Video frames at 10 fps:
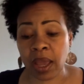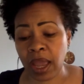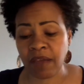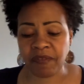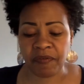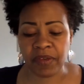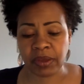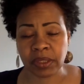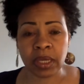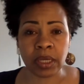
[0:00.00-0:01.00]
Hey, if it
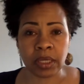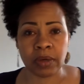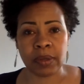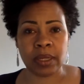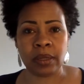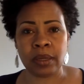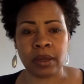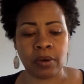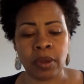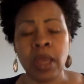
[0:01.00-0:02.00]
feels good, do it,
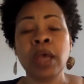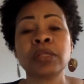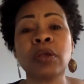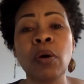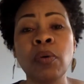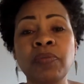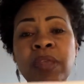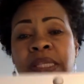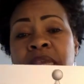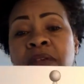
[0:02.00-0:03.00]
So
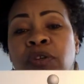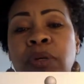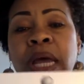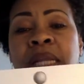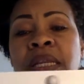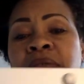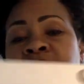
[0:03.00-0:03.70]
this gives you an idea of